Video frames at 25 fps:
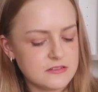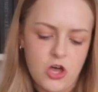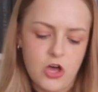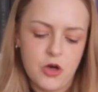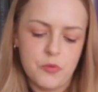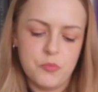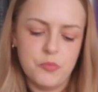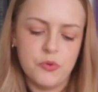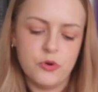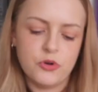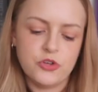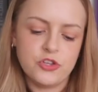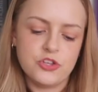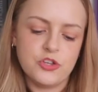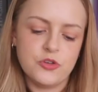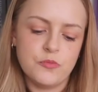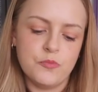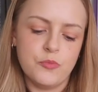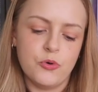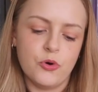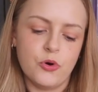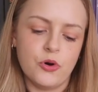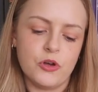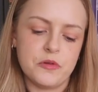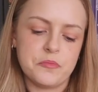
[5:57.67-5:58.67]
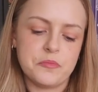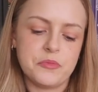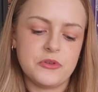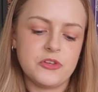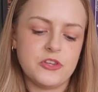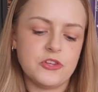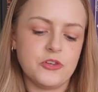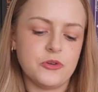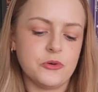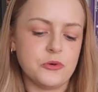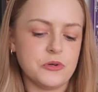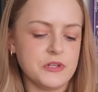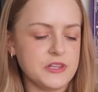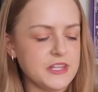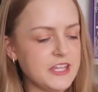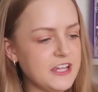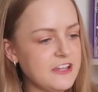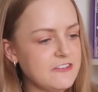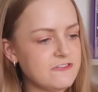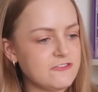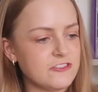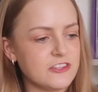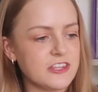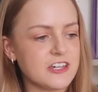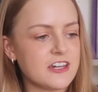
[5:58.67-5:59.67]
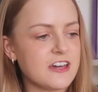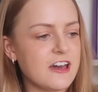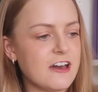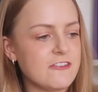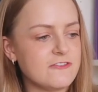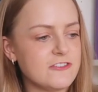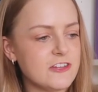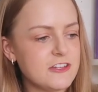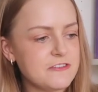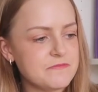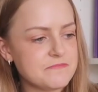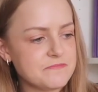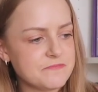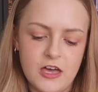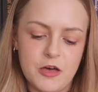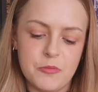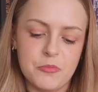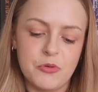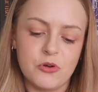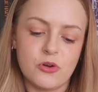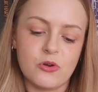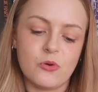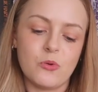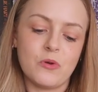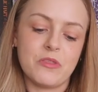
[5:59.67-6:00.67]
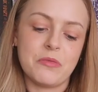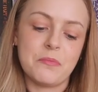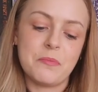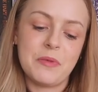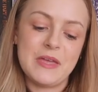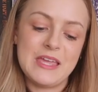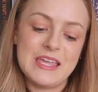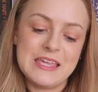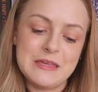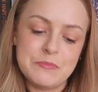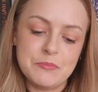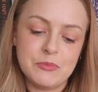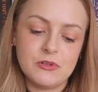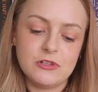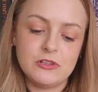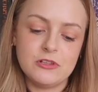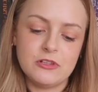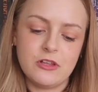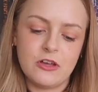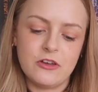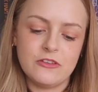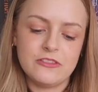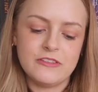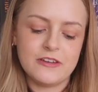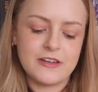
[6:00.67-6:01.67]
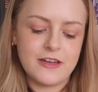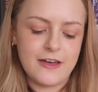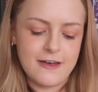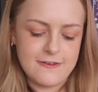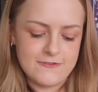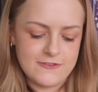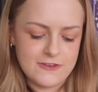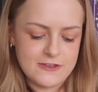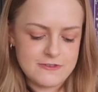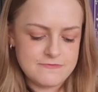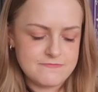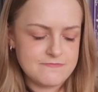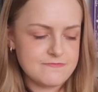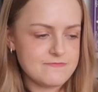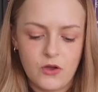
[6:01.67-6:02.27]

a book you bought purely for the cover, a book with people on the cover,